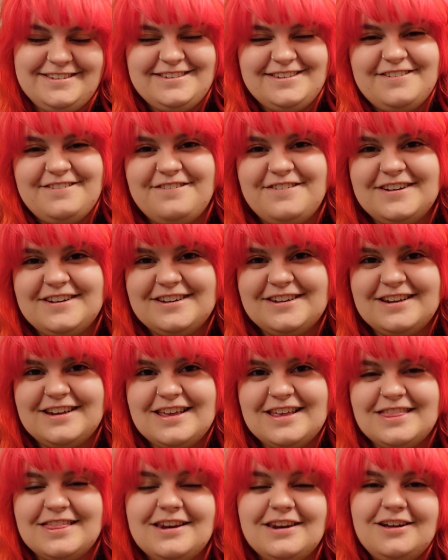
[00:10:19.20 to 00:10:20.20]
is
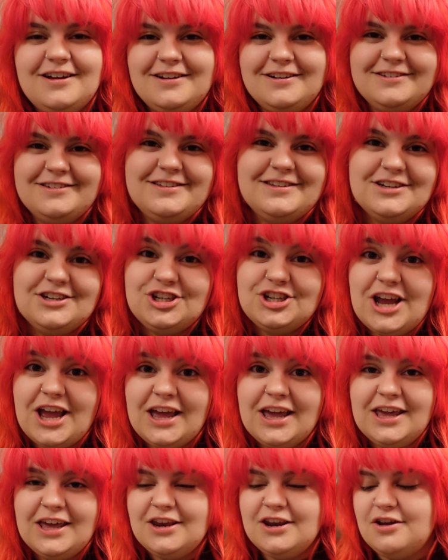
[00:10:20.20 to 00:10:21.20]
officially the last
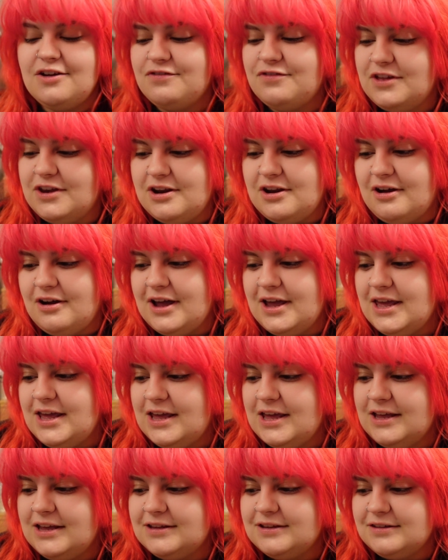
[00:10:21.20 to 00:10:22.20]
check-in of the night.
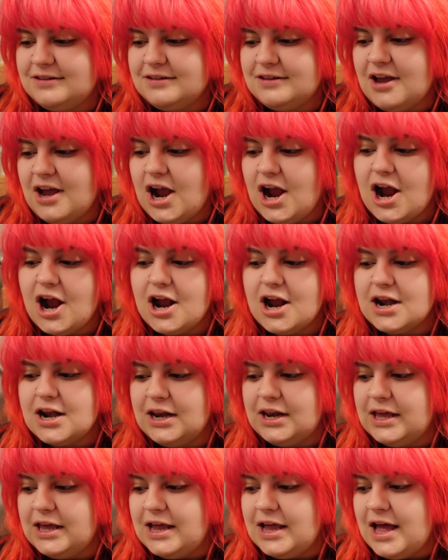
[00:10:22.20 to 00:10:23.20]
It is
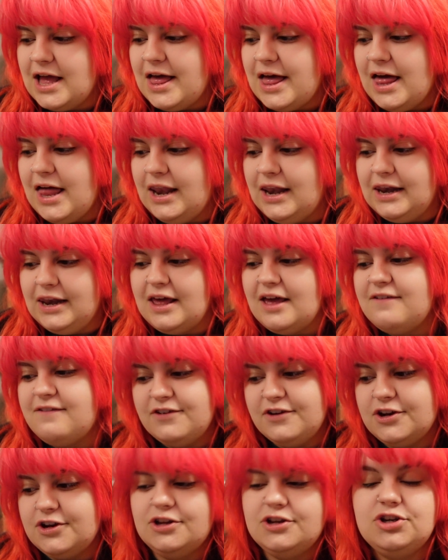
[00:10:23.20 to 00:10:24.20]
currently
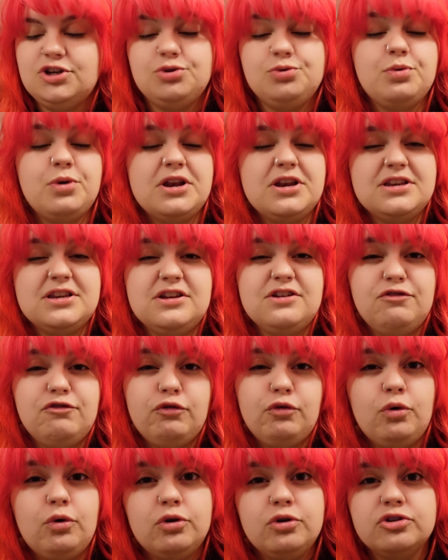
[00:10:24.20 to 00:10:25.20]

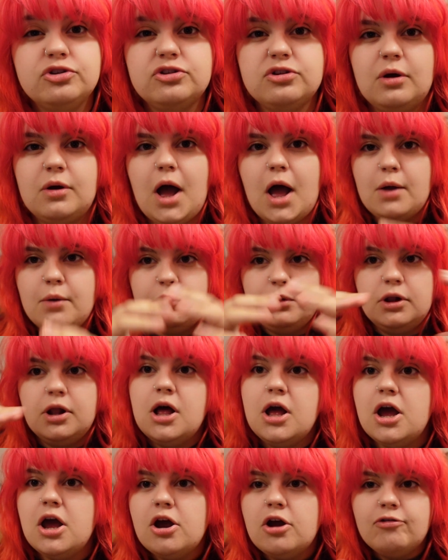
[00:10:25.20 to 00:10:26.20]
11:24, so I will
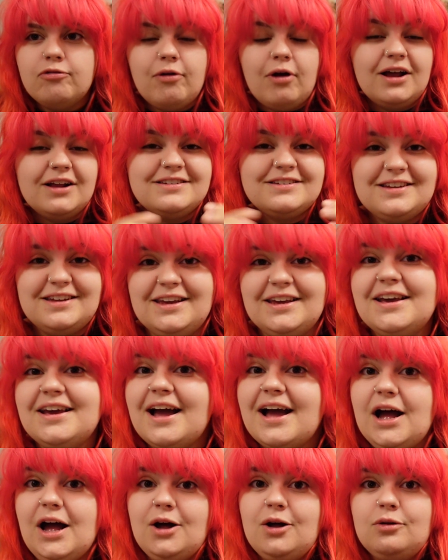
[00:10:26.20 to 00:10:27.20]
write here
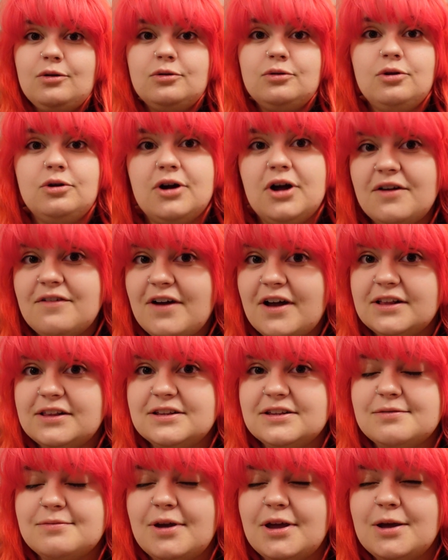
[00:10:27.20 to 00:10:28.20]
how long I've had
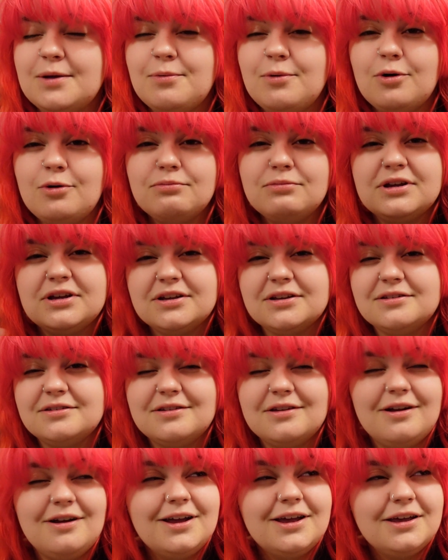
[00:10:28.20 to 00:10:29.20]
this makeup on because
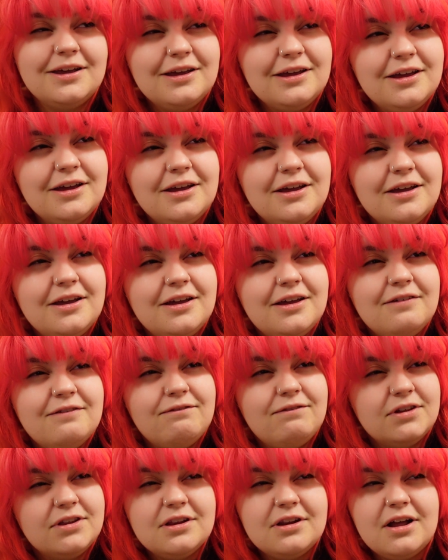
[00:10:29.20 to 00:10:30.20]
I,
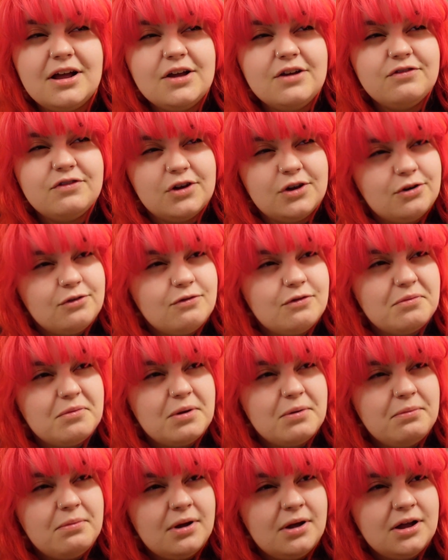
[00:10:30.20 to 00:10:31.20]
for the life, cannot
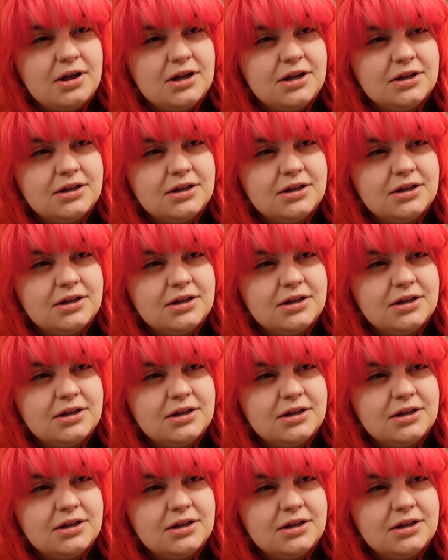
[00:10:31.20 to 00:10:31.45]
remember.